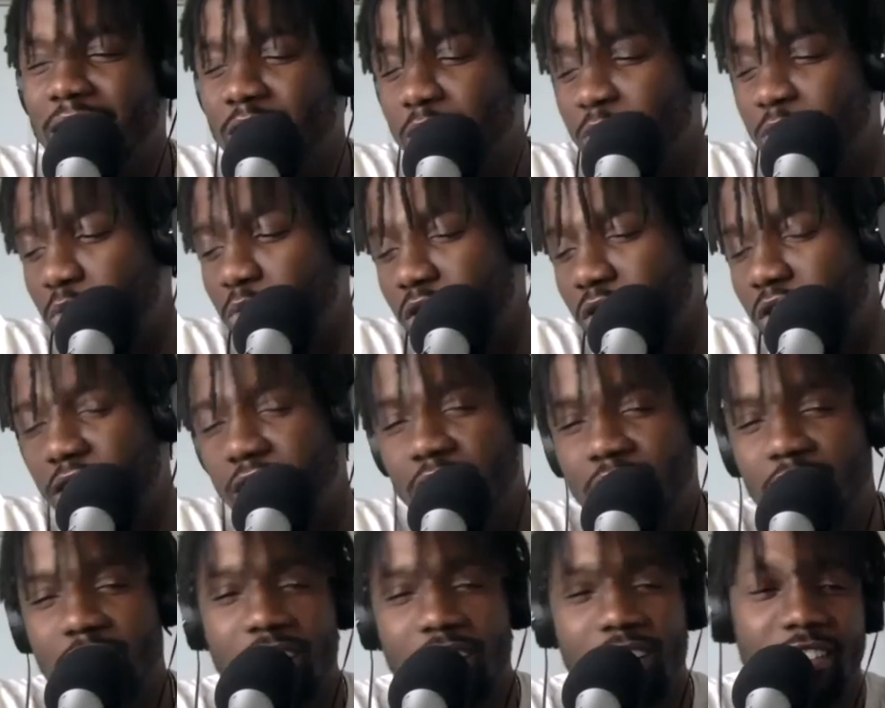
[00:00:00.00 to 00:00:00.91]
work,
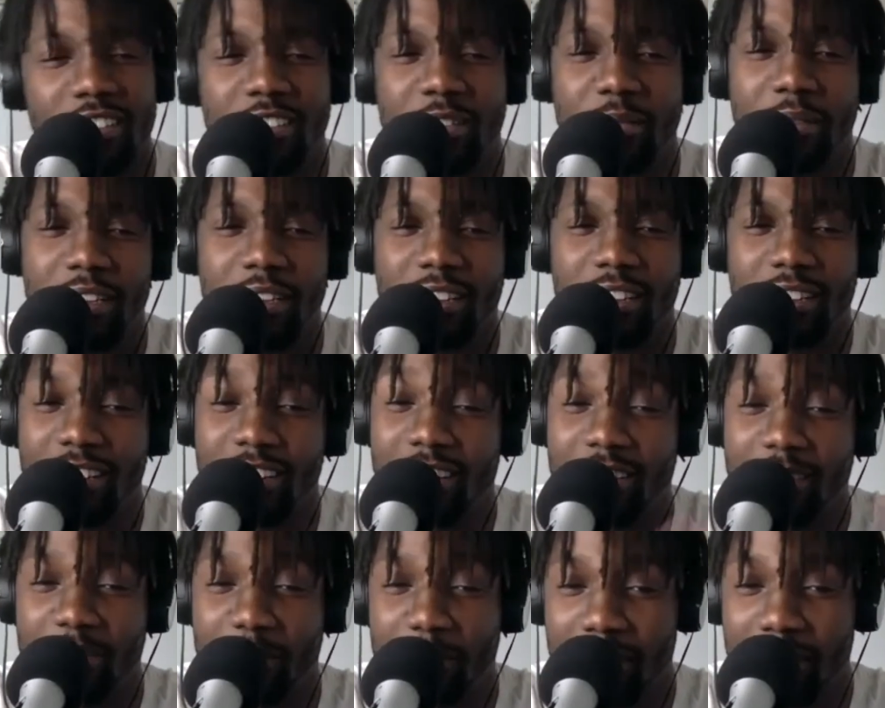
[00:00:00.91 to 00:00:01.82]
to be honest,
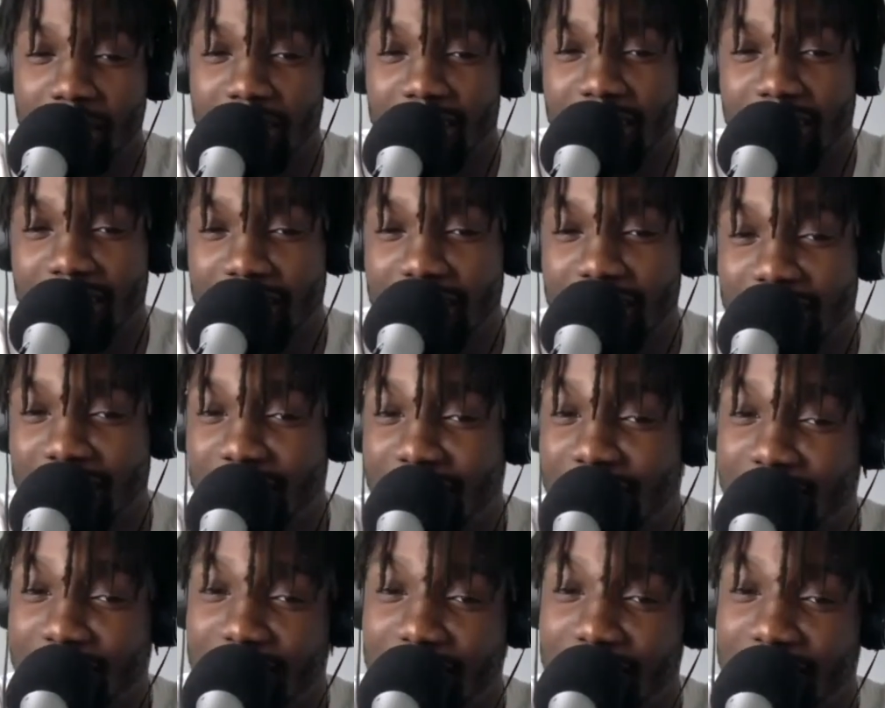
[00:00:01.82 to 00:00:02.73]
but
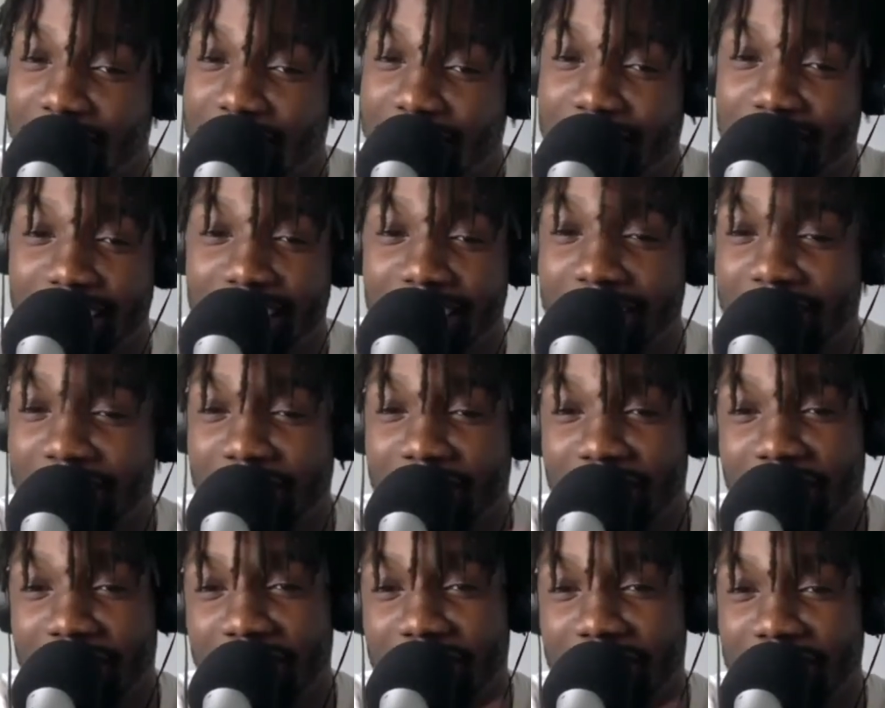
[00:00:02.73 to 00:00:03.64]
so
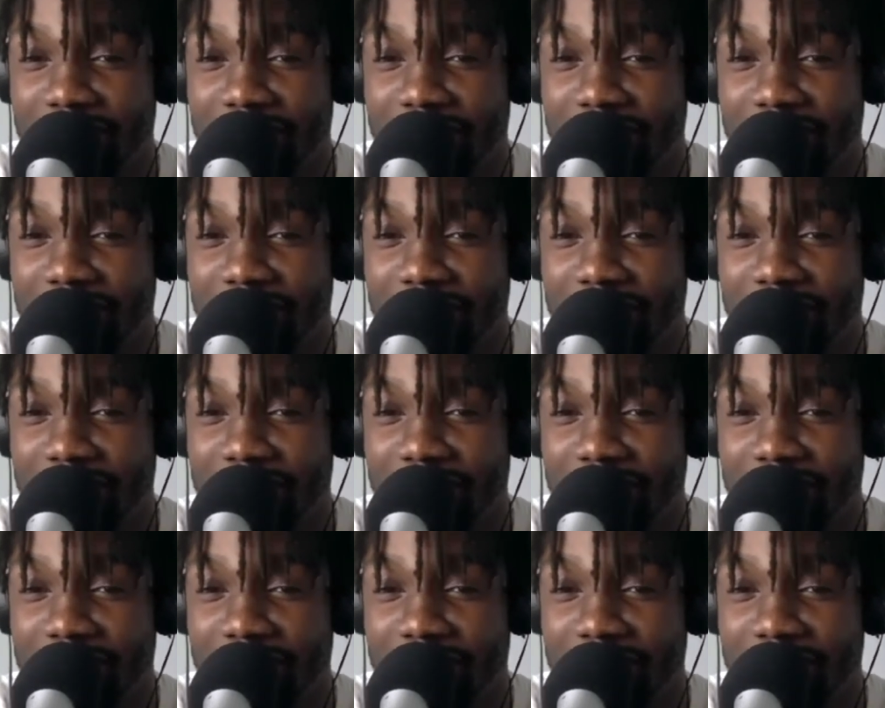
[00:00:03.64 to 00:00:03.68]
that's the